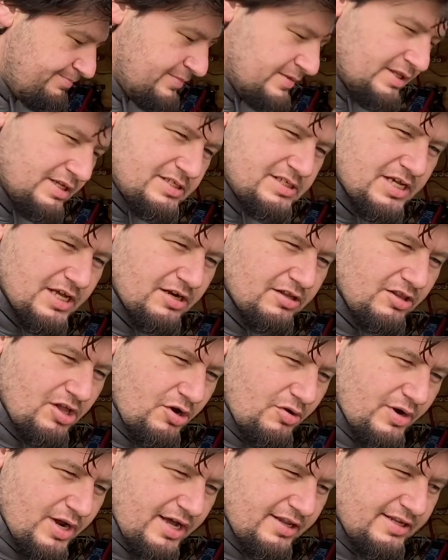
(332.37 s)
Let's get a
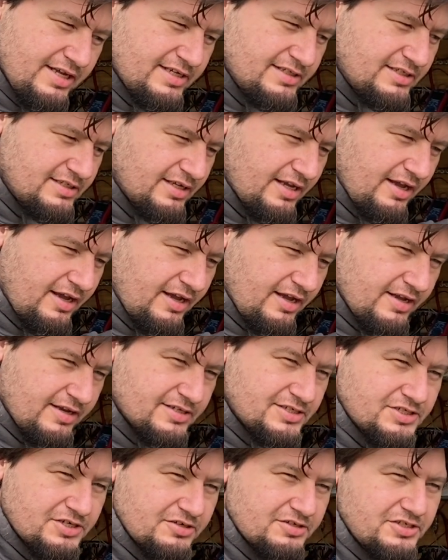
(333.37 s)
load on this
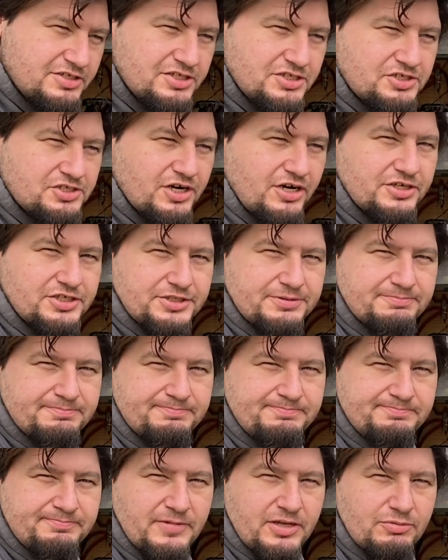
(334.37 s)
and start to discharge it,
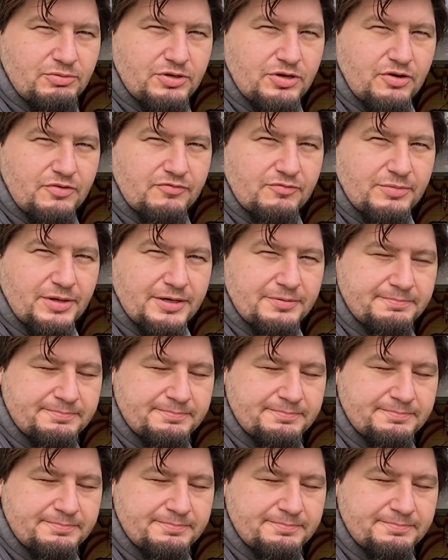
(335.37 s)
and we'll go from there.